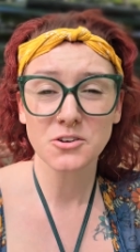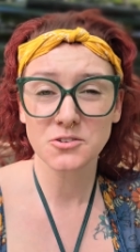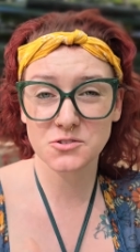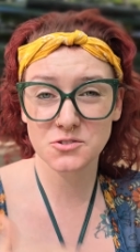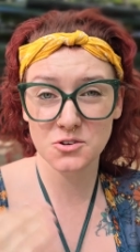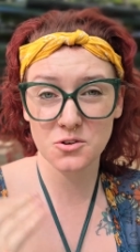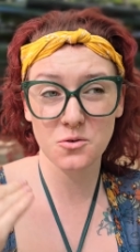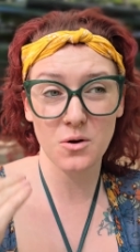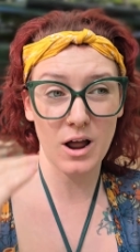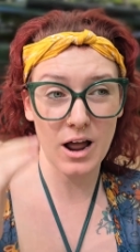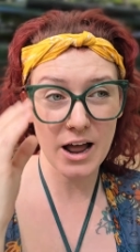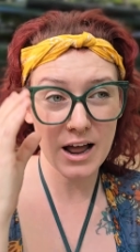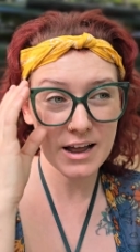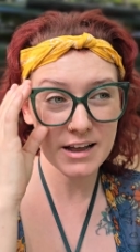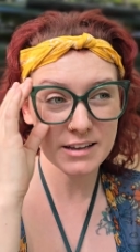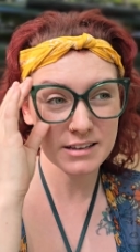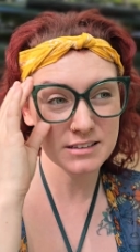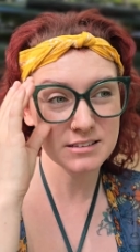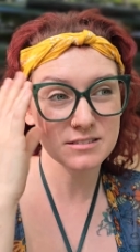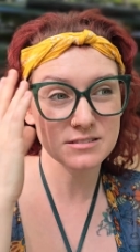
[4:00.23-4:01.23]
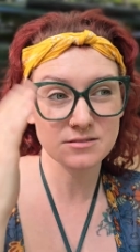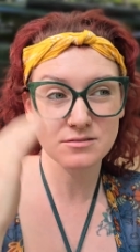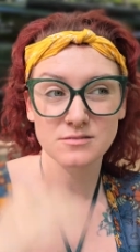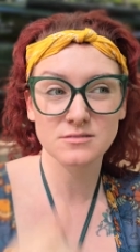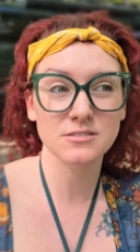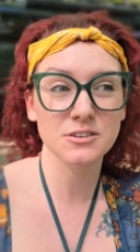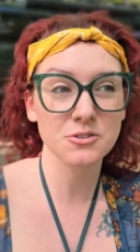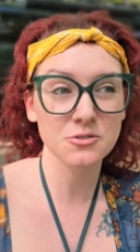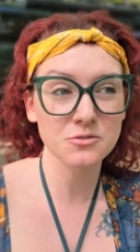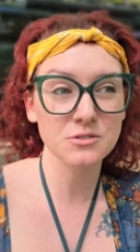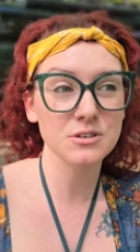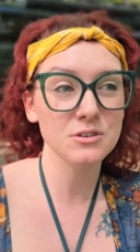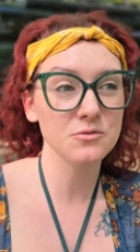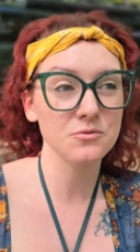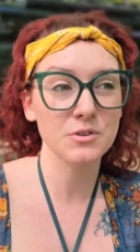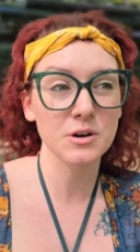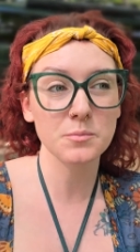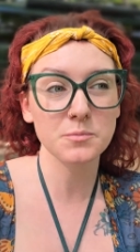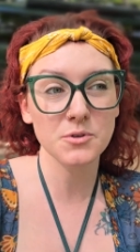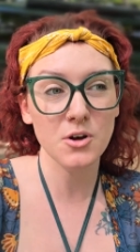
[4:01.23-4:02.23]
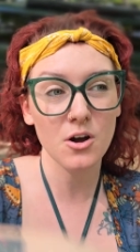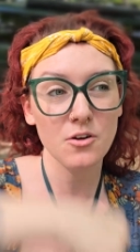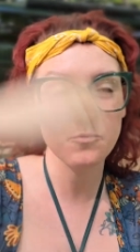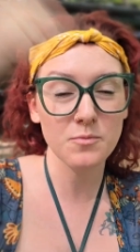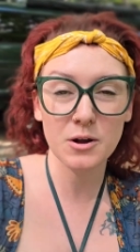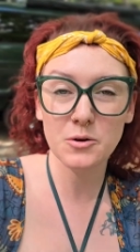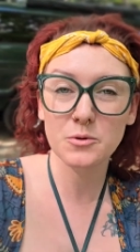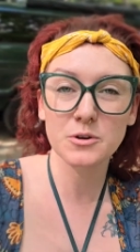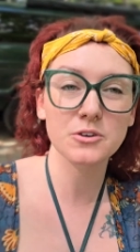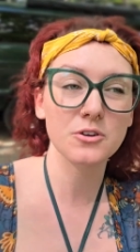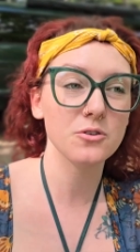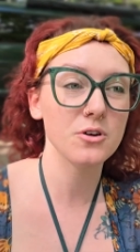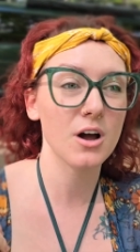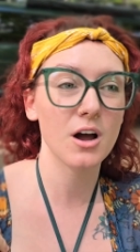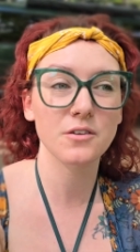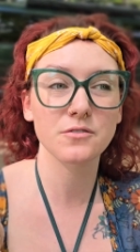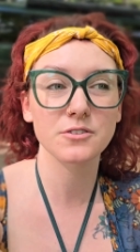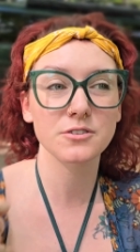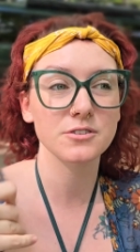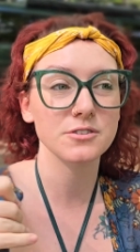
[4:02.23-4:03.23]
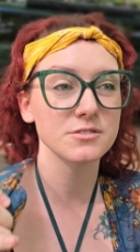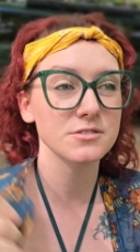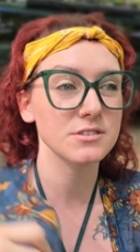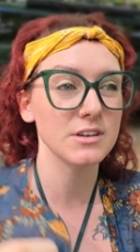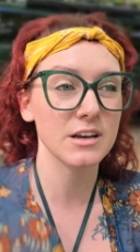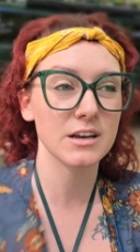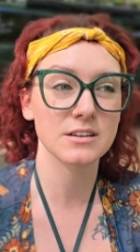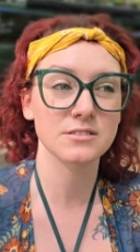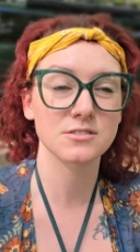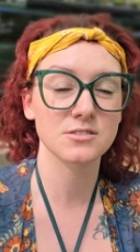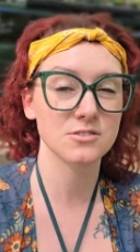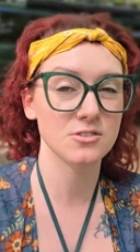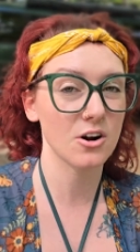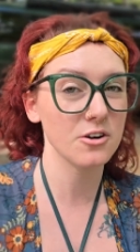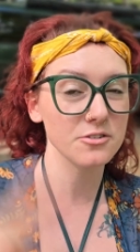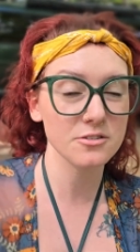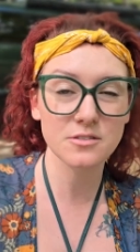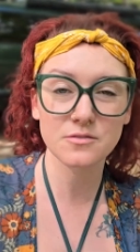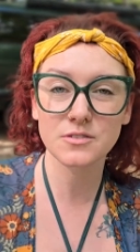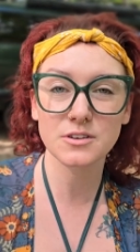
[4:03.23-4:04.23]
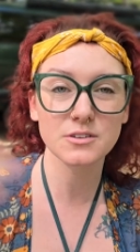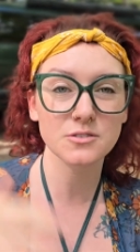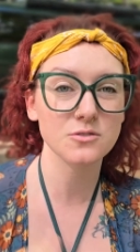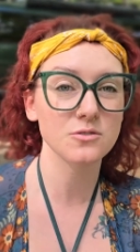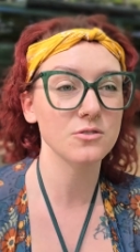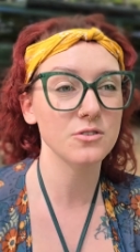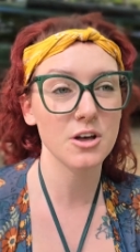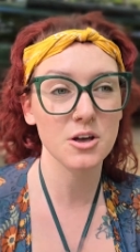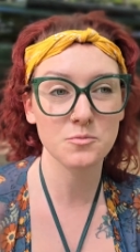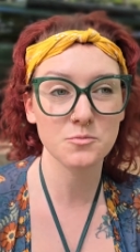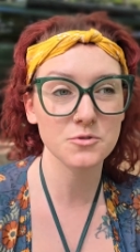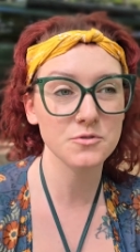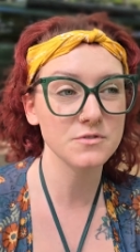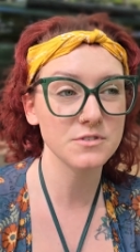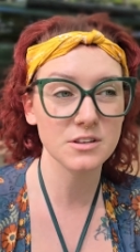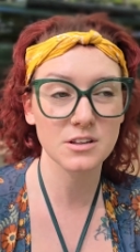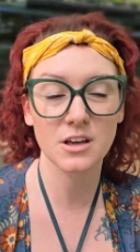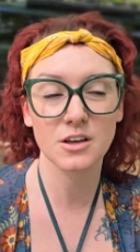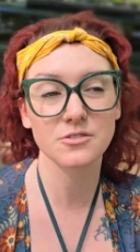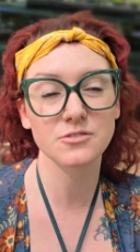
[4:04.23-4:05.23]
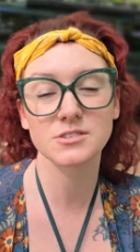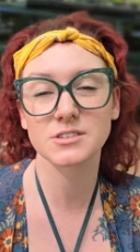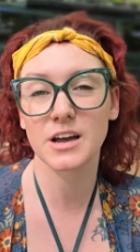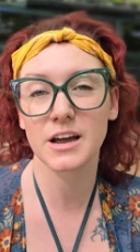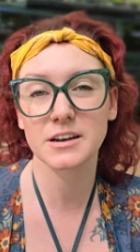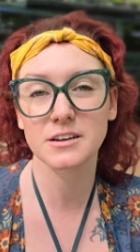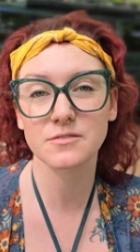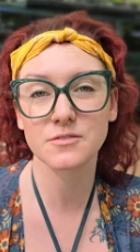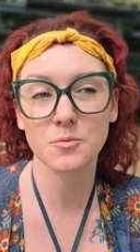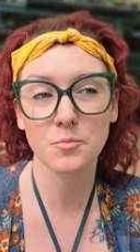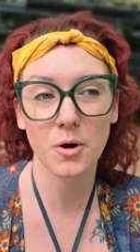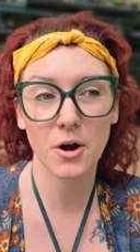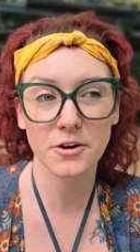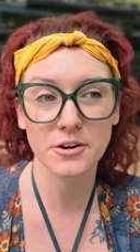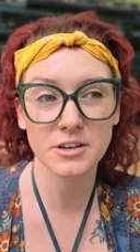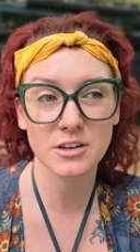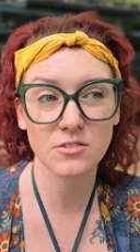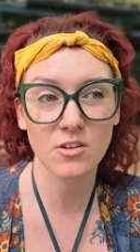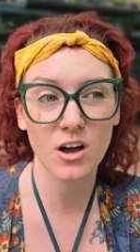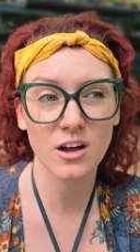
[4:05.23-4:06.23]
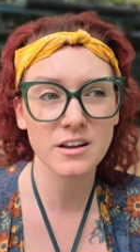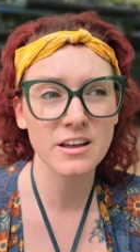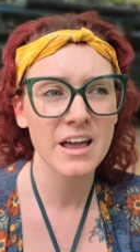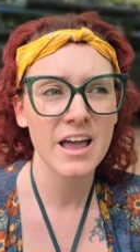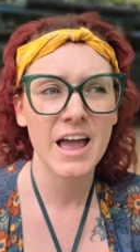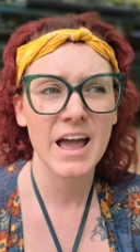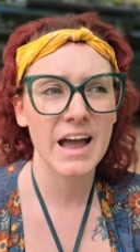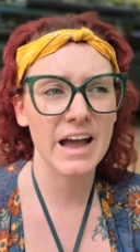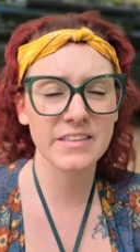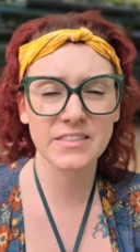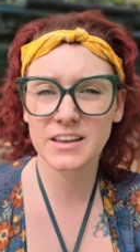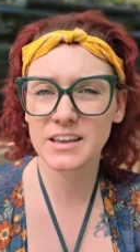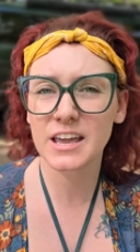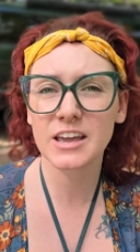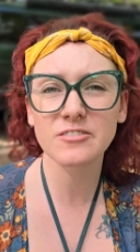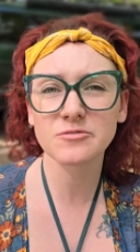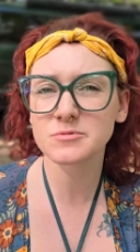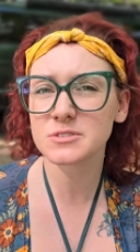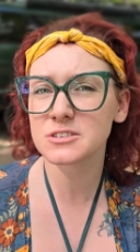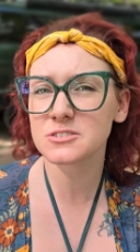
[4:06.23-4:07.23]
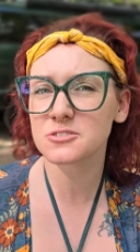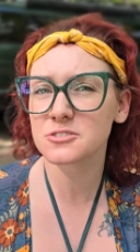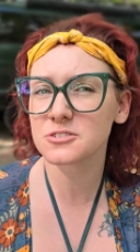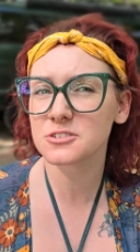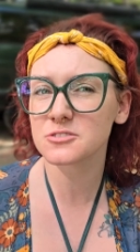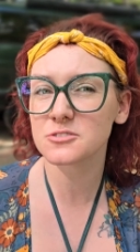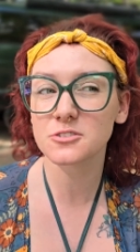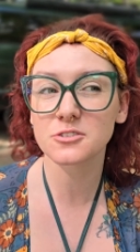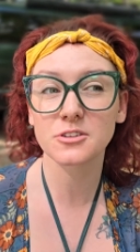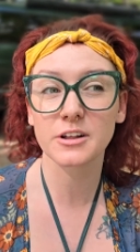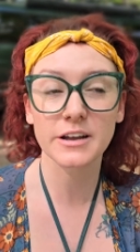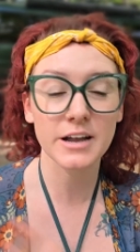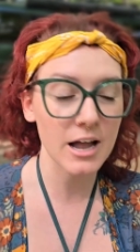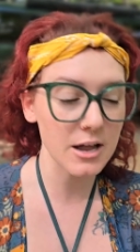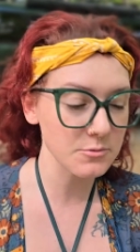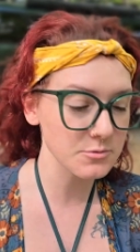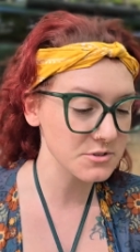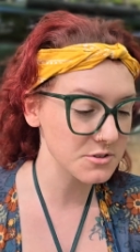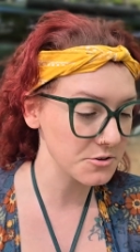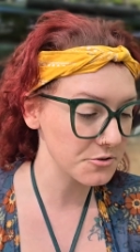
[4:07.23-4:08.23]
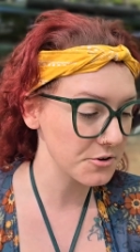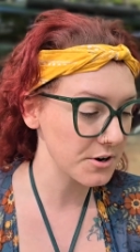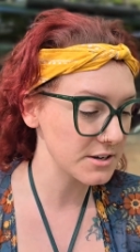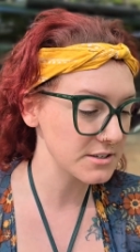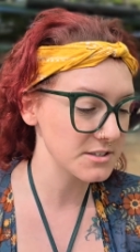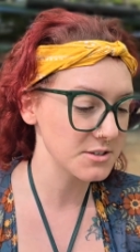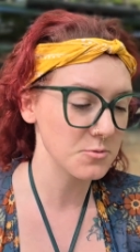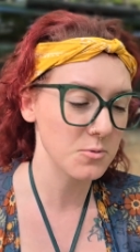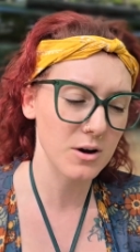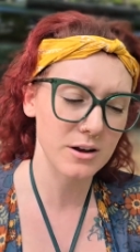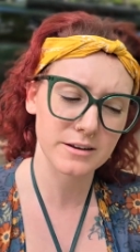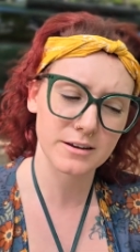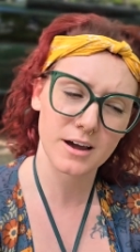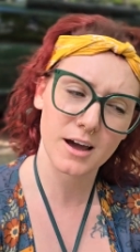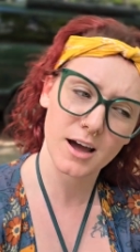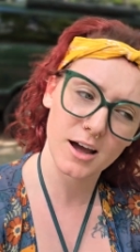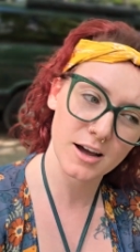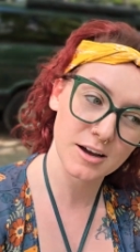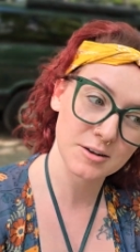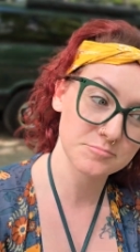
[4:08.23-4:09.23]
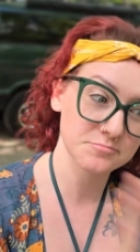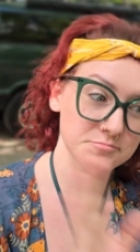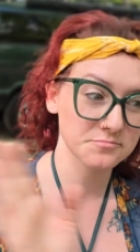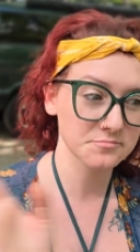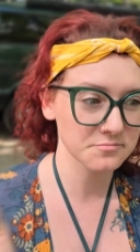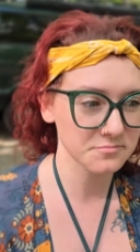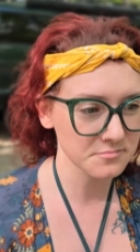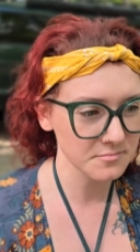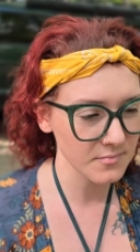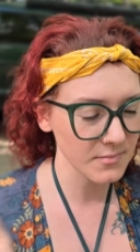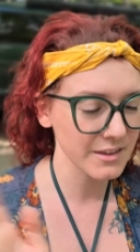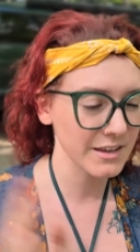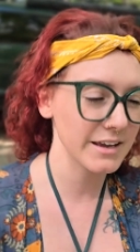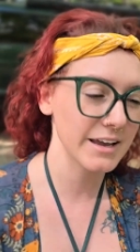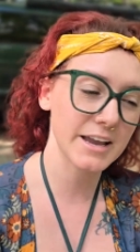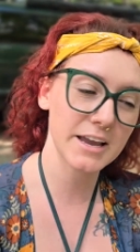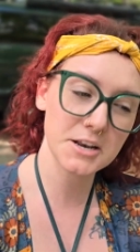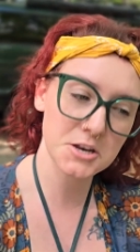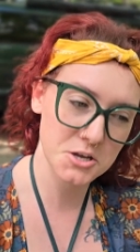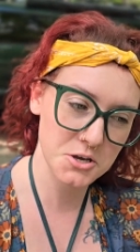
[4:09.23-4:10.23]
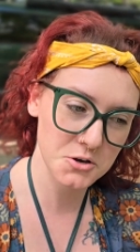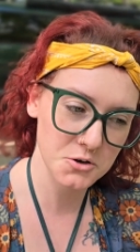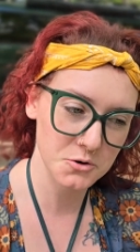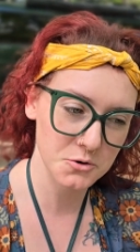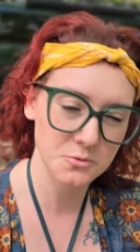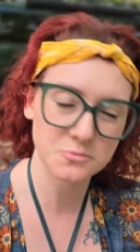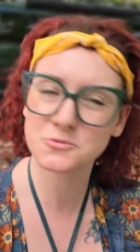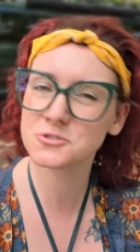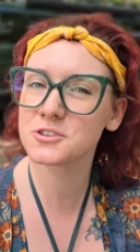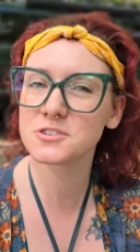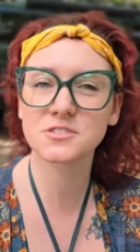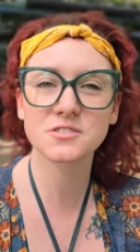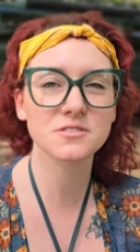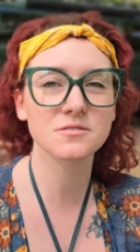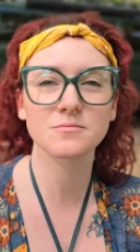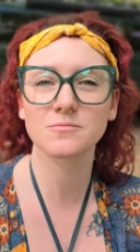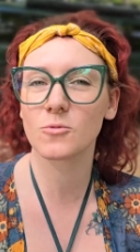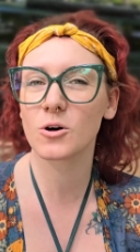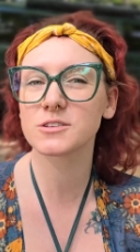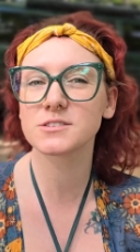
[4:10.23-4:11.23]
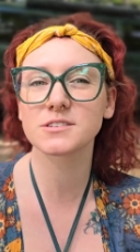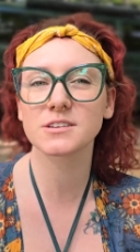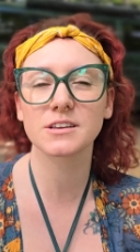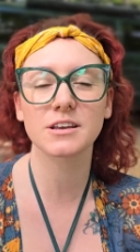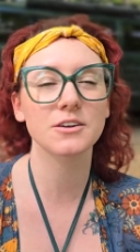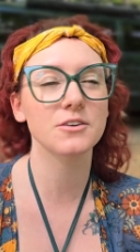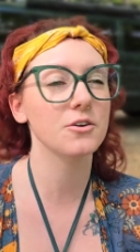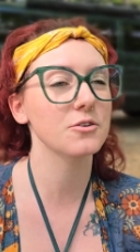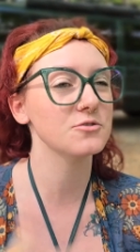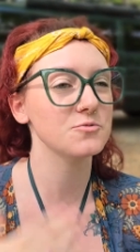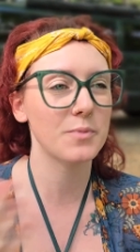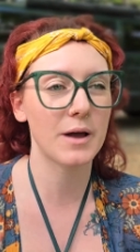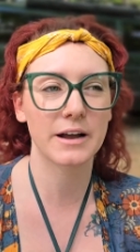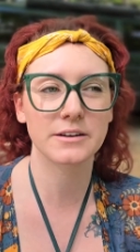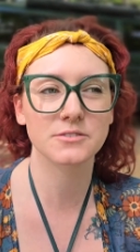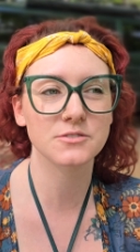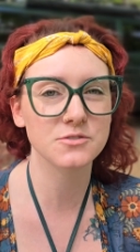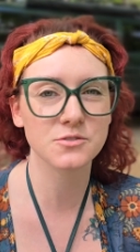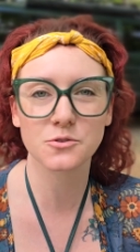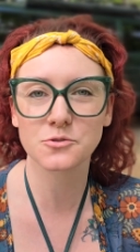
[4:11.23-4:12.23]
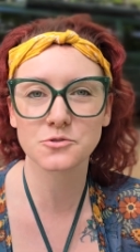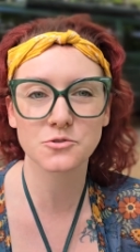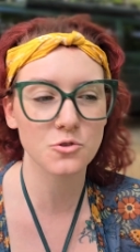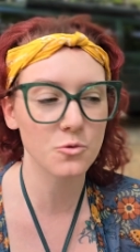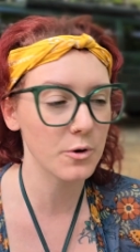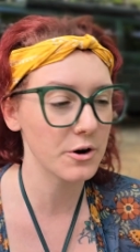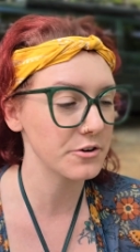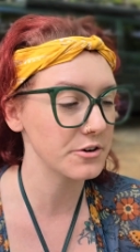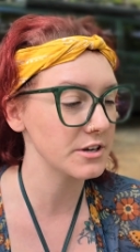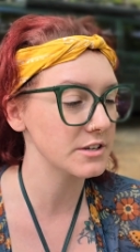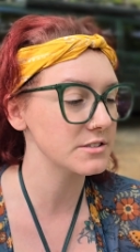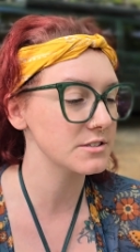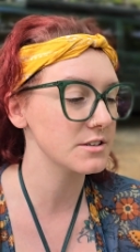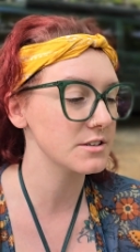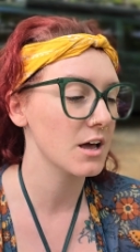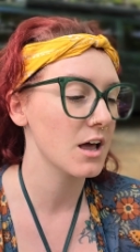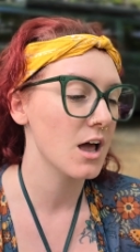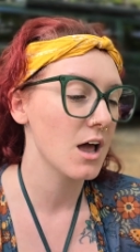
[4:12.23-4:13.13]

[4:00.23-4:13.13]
So I literally ripped off my window covers and started the vehicle and moved to the other side of the parking lot. And they gave me a dirty look like I was the crazy one. Anywho, just once again goes back to social awareness.